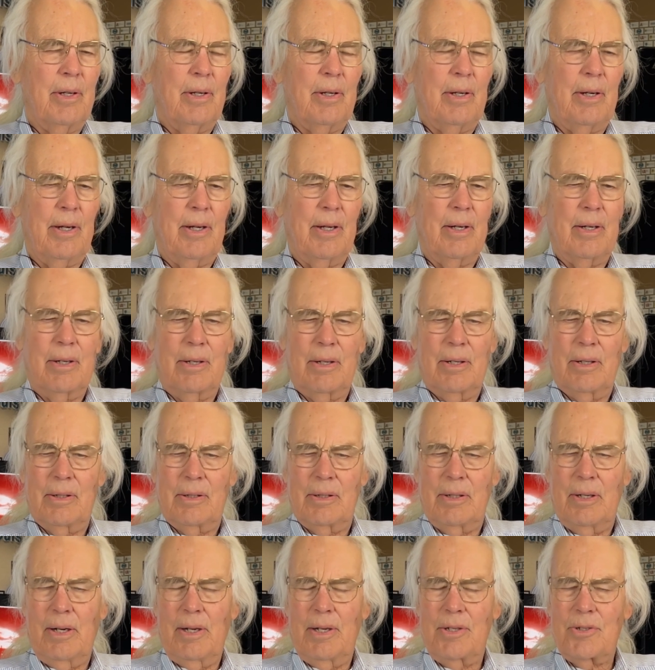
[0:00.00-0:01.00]
And
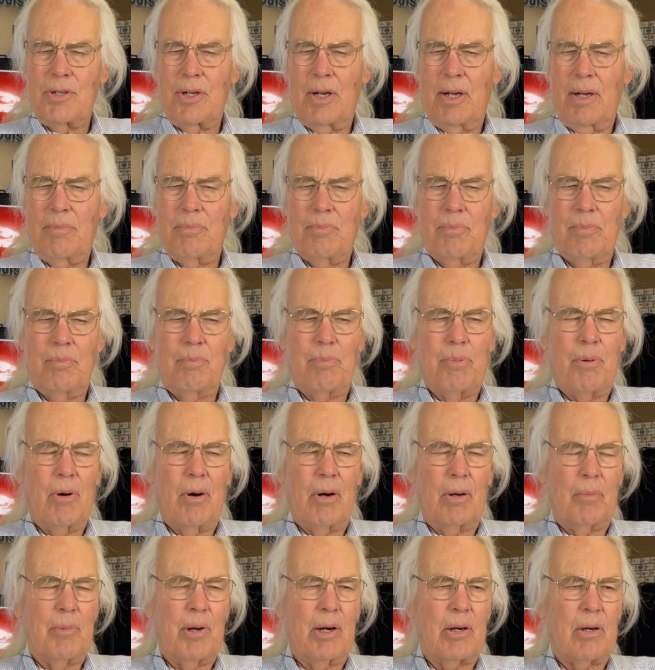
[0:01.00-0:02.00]
as I
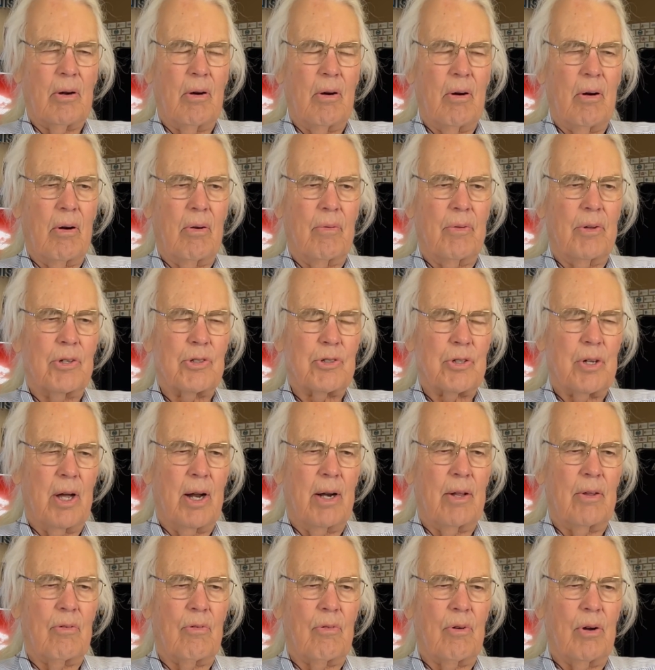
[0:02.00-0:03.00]
parked my car on the
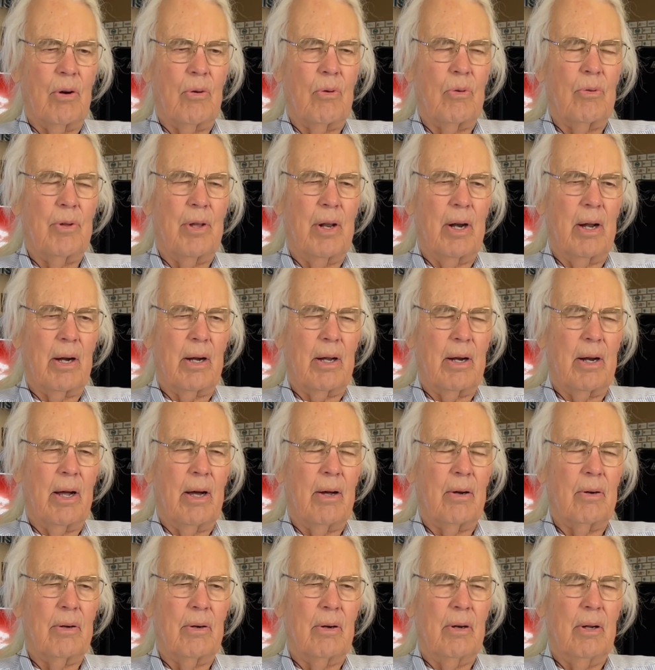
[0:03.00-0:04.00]
side of the road, then I got
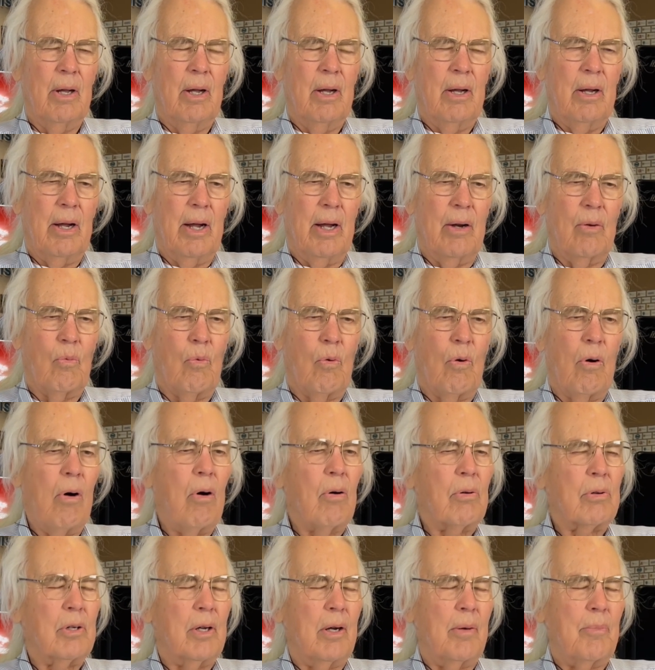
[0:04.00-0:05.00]
out and
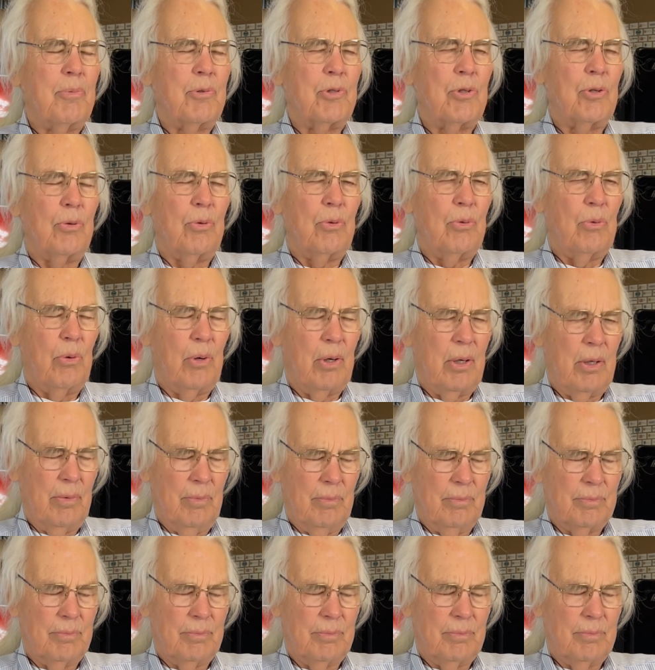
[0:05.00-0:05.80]
walked up to